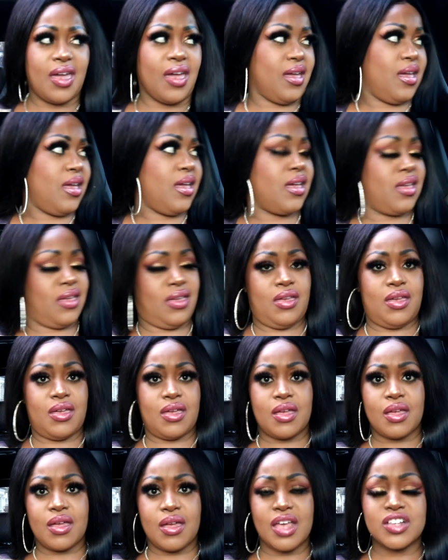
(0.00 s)
Eh?
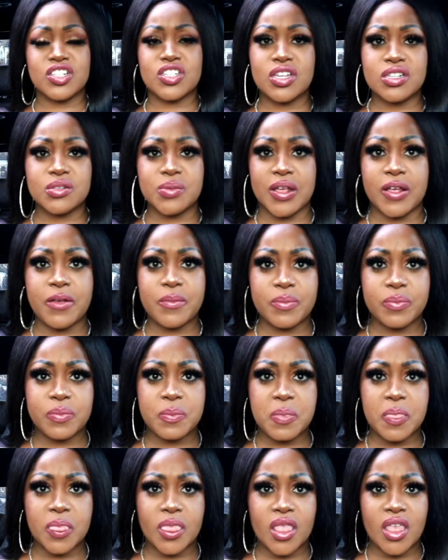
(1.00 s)
Excuse me.
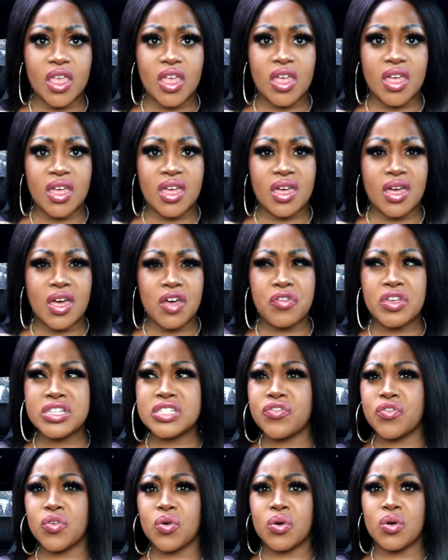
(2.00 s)

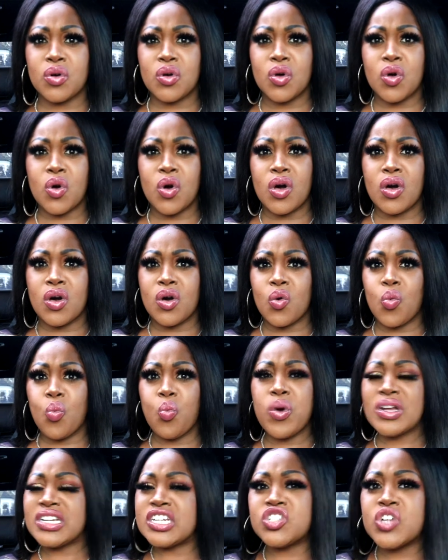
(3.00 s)
First of all,
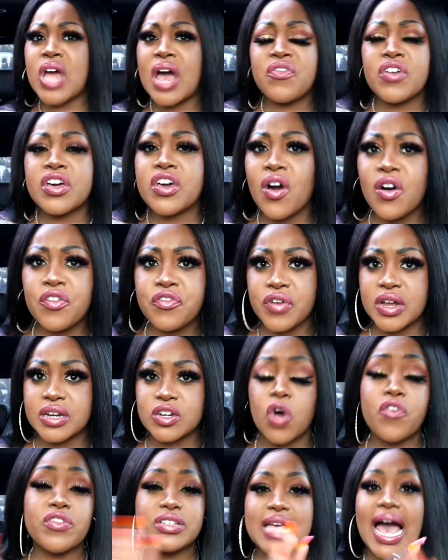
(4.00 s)
when did you have a
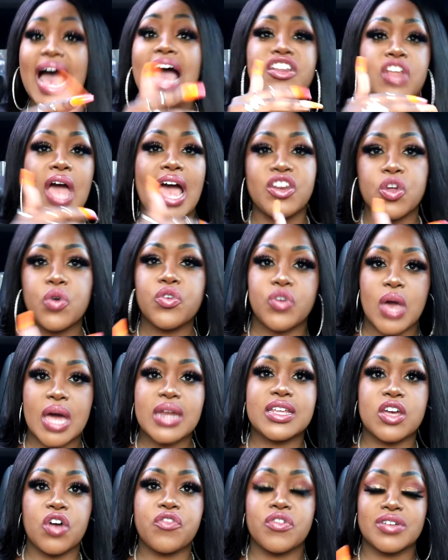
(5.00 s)
girlfriend? Obviously, I, I know you
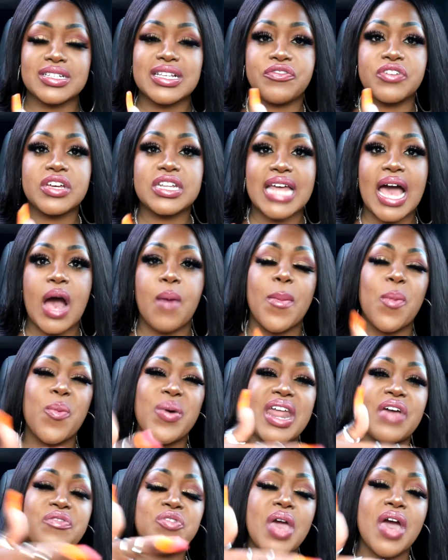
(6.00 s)
had a girlfriend because I figured it out, but
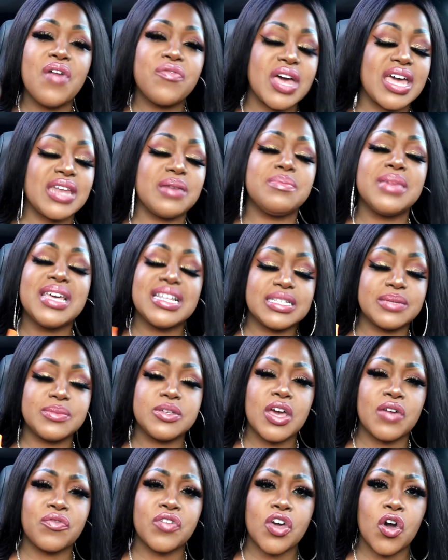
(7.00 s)
when have you ever admitted to me
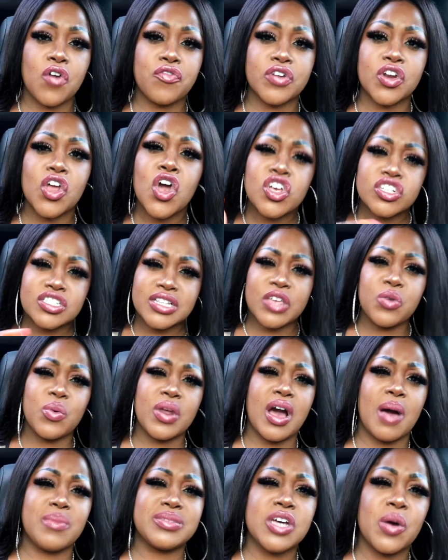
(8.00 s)
you have a girlfriend? So now you
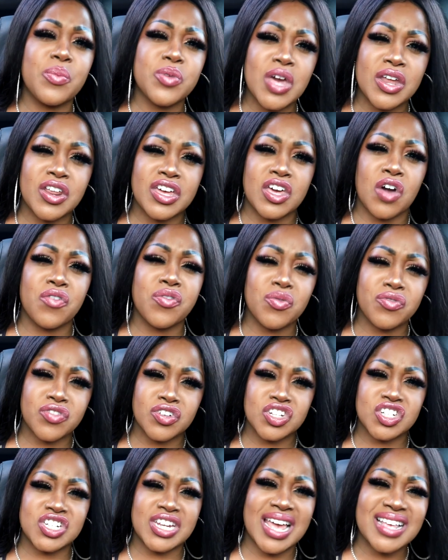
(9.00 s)
want to come tell me you had a girlfriend with
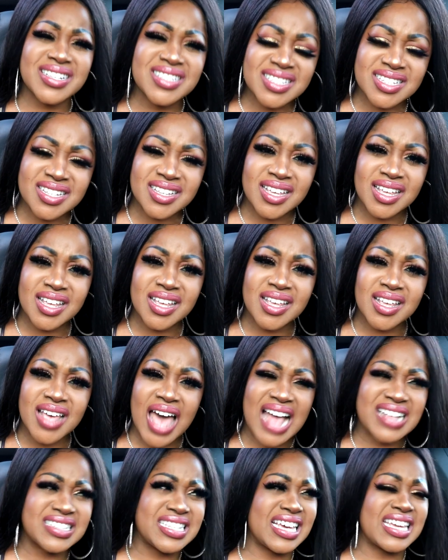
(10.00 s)
your chest?
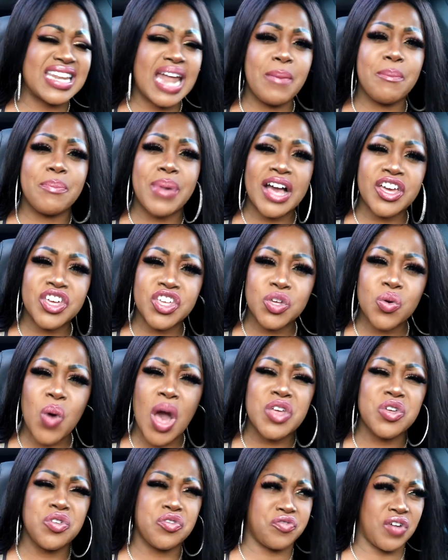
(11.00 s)
And say, can I back you?
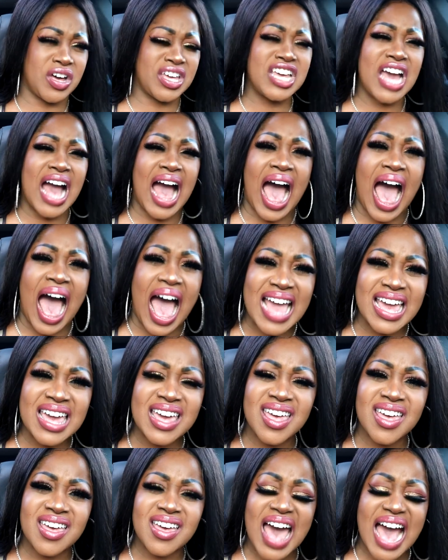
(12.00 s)
Are you fucking high?
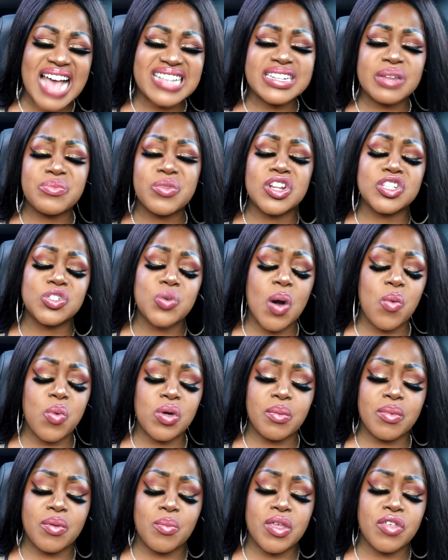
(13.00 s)
I said, I'm going to do
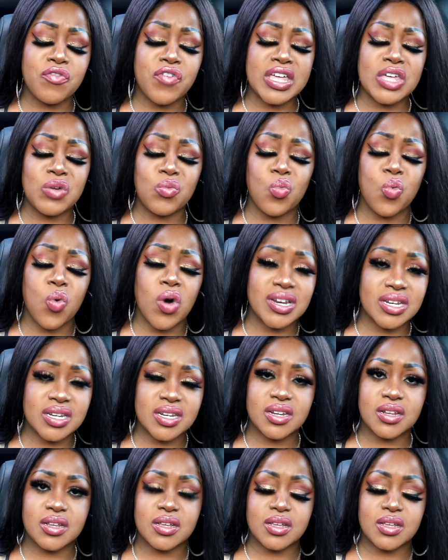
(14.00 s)
what I motherfucking want.